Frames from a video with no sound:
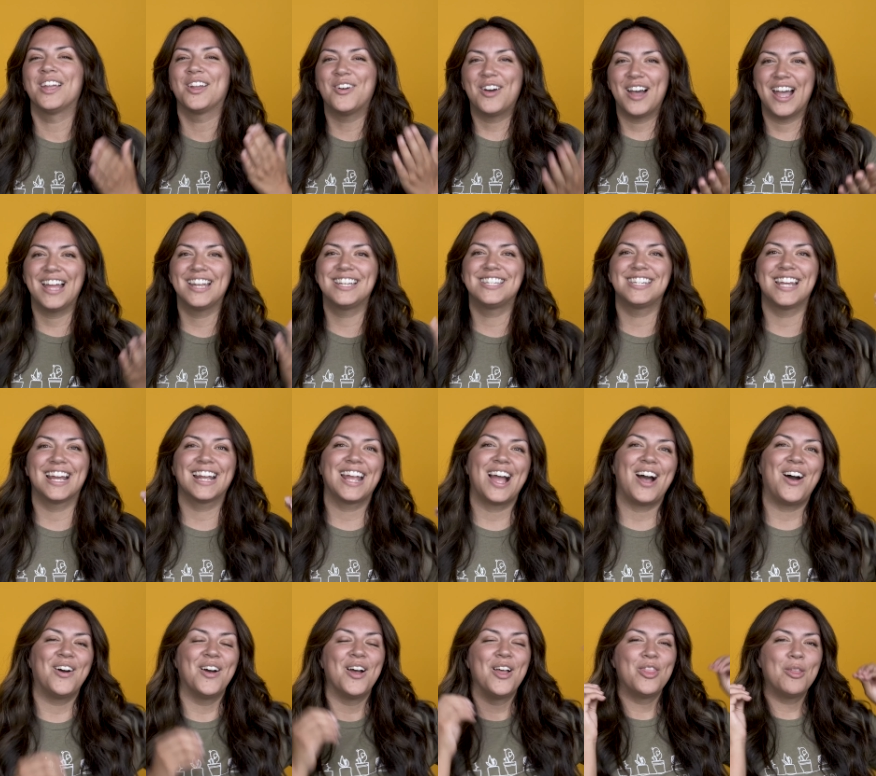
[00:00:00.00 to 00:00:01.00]
Go ahead, check
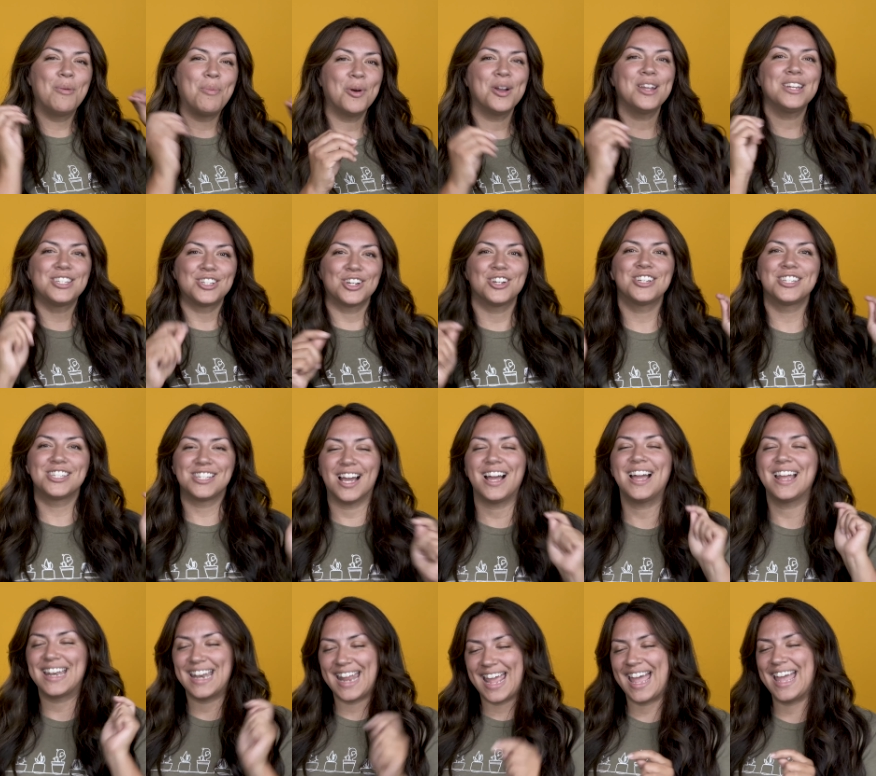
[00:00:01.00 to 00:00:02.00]
out
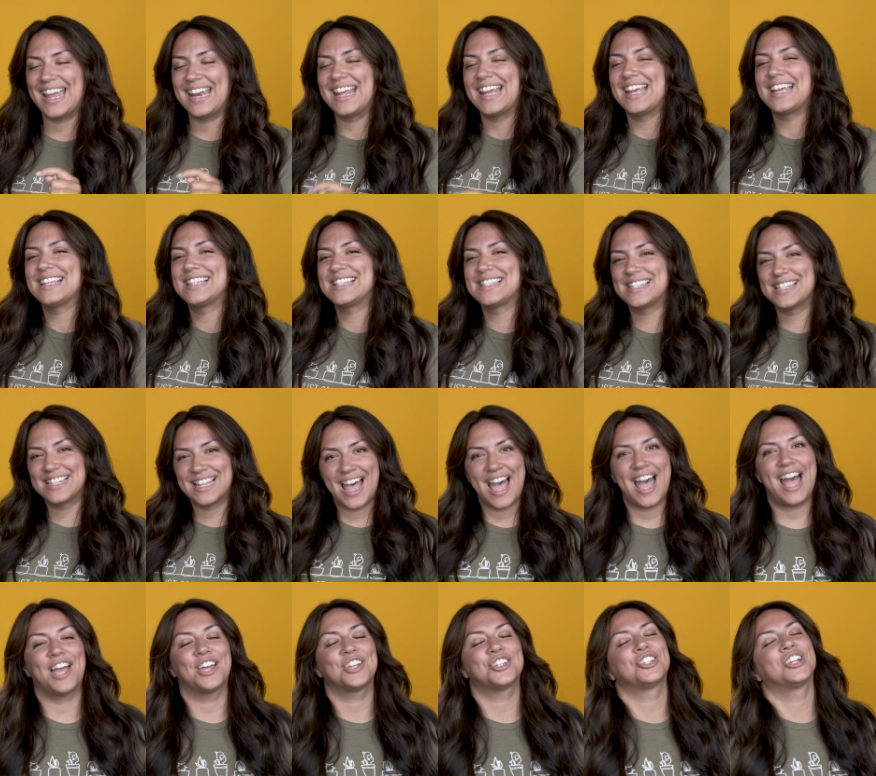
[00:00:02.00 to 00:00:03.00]
thepointechurch.net
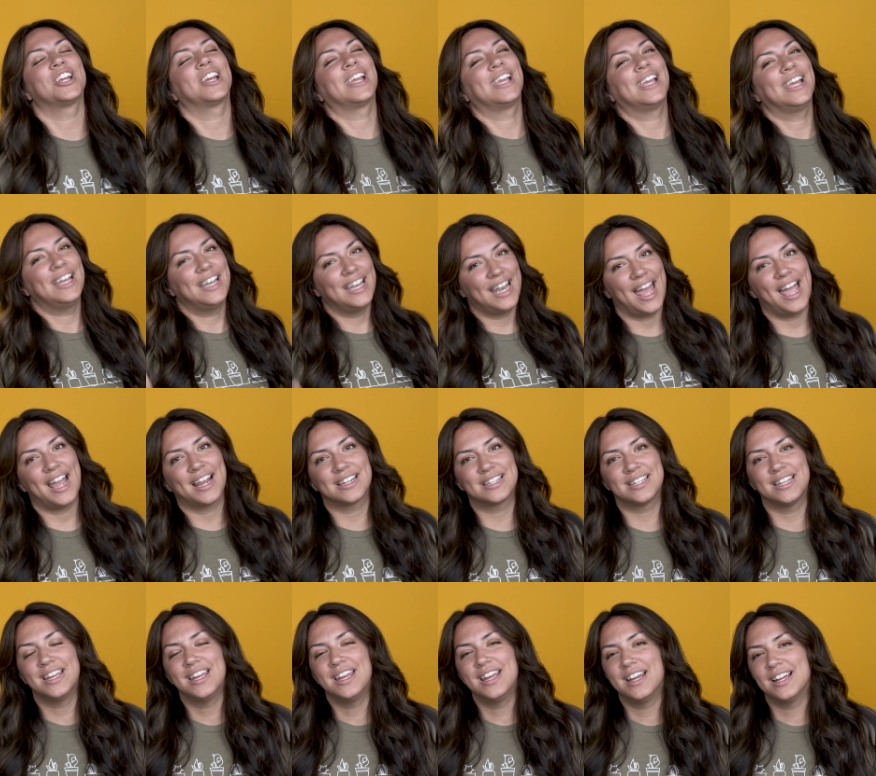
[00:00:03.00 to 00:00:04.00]
slash
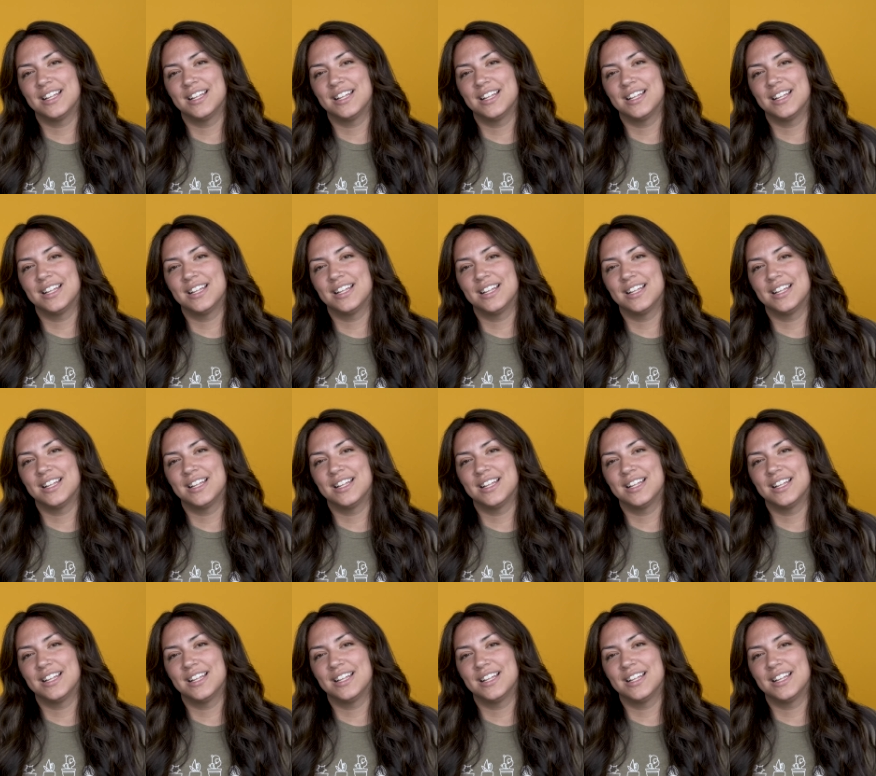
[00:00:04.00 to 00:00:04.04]
connect.